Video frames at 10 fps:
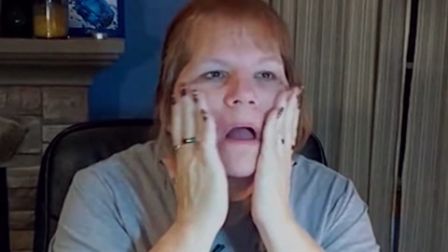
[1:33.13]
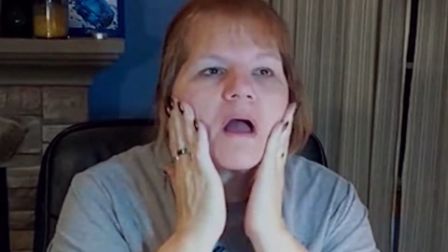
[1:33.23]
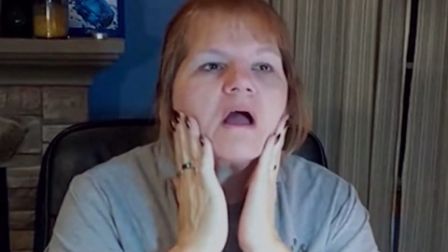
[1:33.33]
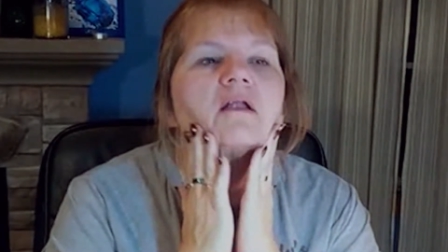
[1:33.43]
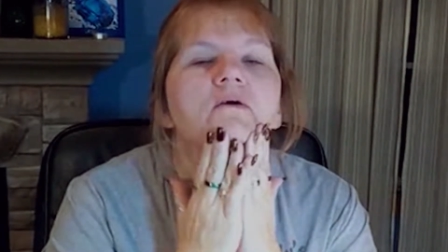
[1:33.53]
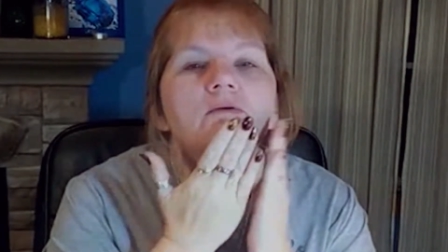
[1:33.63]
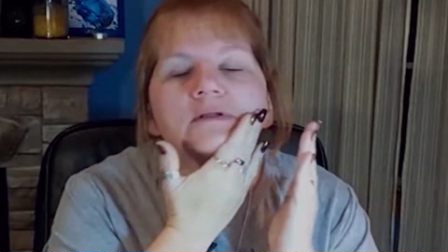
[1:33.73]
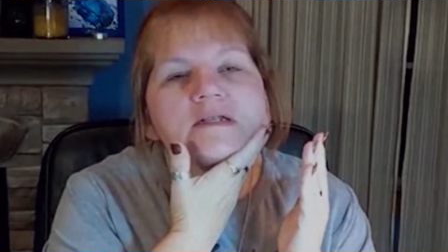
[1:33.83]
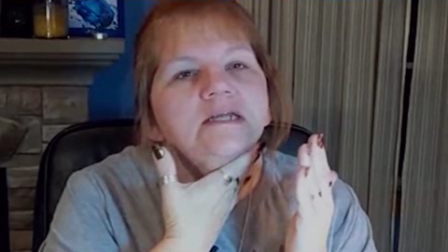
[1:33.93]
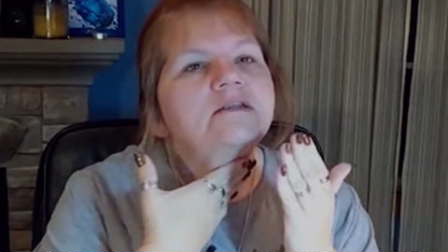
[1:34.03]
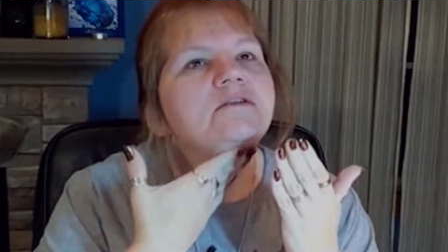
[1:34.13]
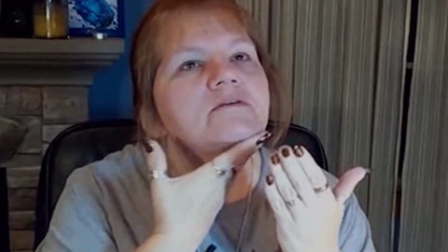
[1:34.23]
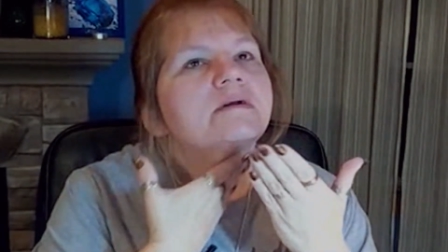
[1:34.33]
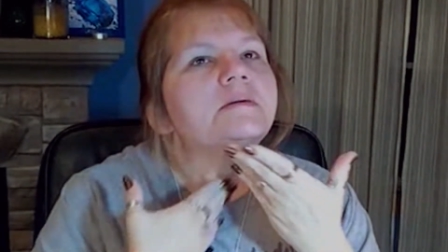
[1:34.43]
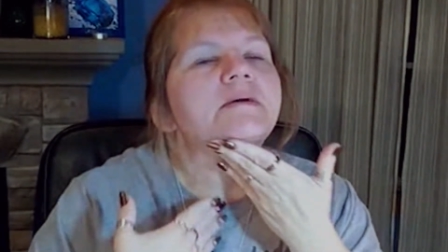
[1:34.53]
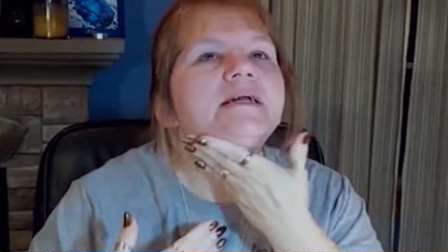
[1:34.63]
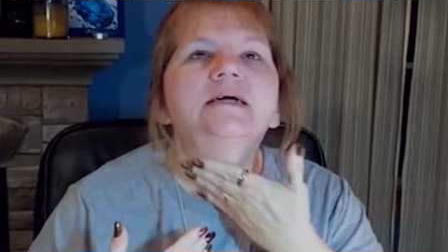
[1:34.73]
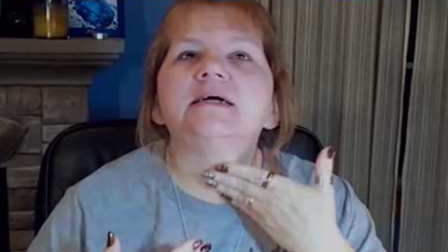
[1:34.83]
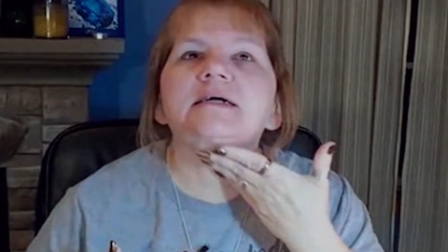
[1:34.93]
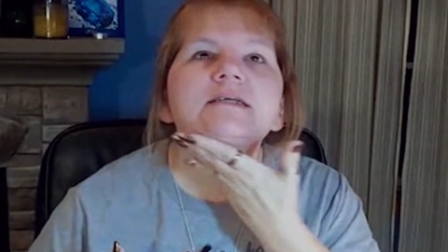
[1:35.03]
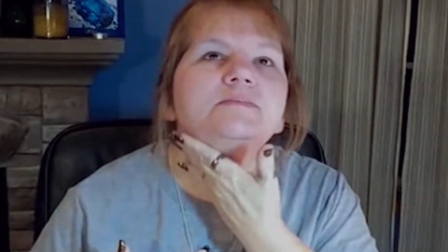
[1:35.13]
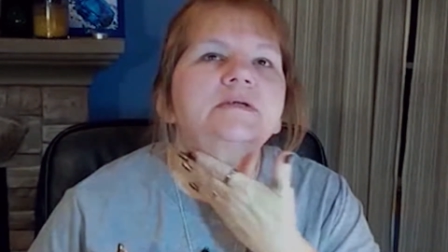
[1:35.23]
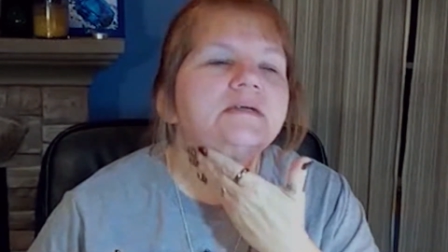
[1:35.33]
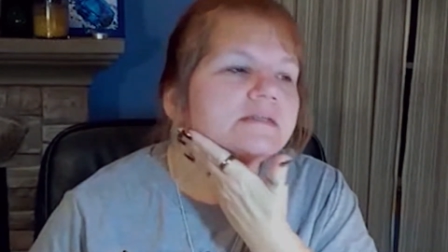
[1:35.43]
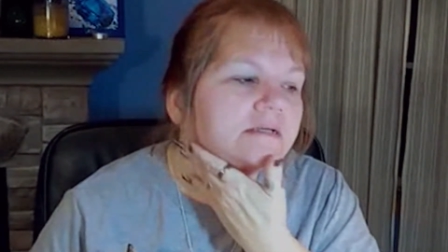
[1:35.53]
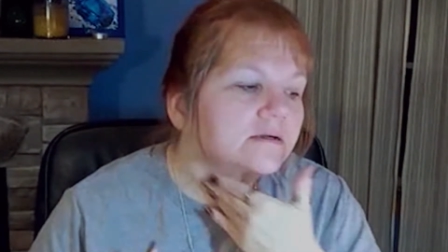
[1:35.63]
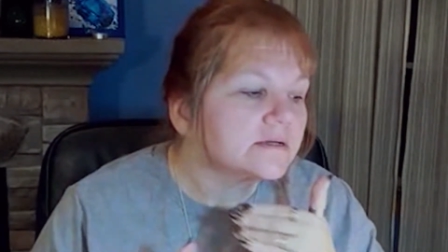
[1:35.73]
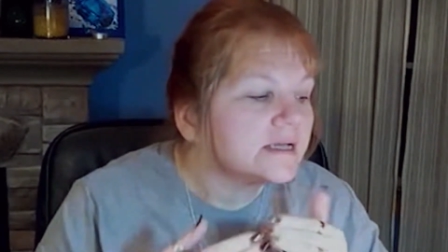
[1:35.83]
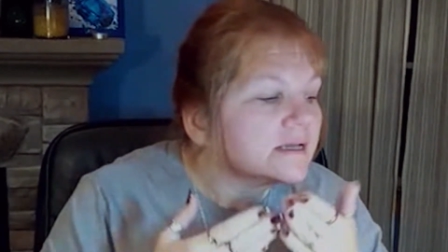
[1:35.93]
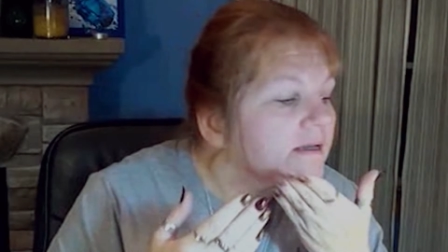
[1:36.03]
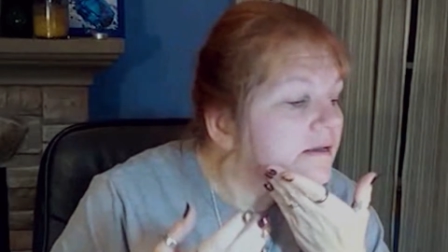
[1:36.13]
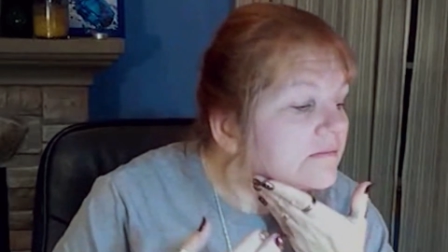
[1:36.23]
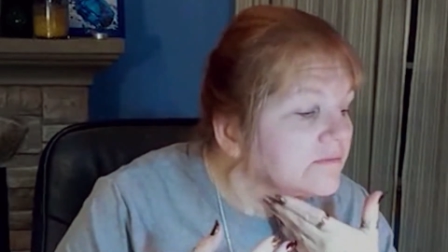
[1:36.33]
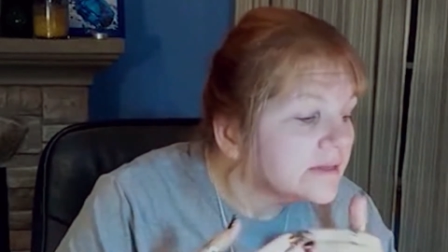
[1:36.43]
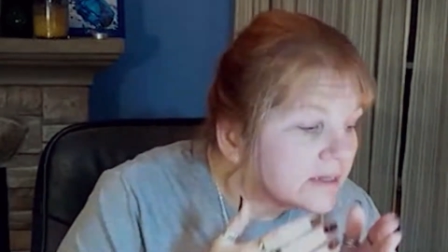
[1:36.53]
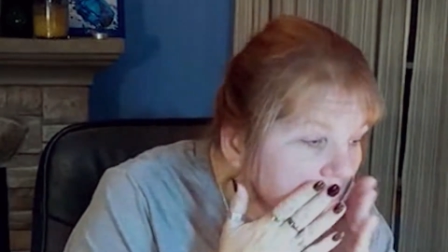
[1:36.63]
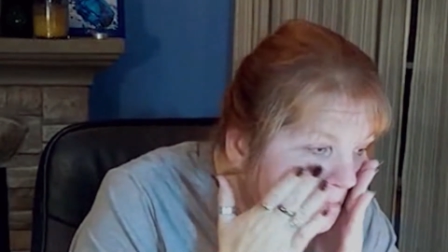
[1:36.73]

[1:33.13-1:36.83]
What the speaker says: I don't really need to do around my eyes because I already have the